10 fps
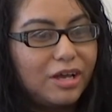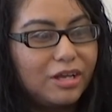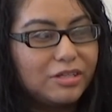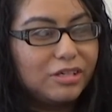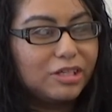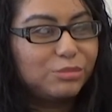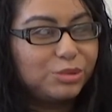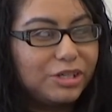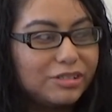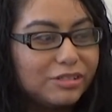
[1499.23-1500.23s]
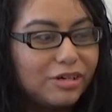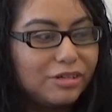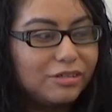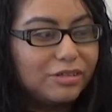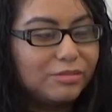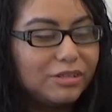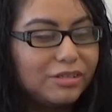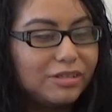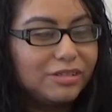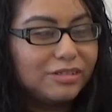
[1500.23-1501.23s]
And they're talking about
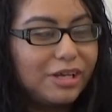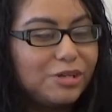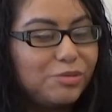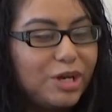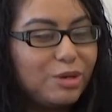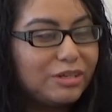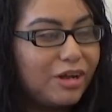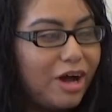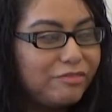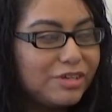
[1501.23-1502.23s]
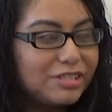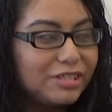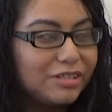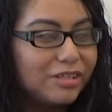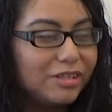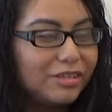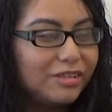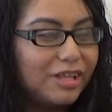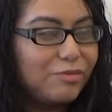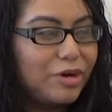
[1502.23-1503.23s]
they don't want him in the office and
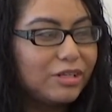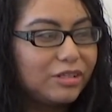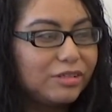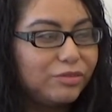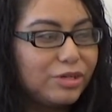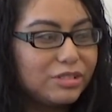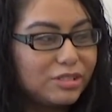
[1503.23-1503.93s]
they want their voices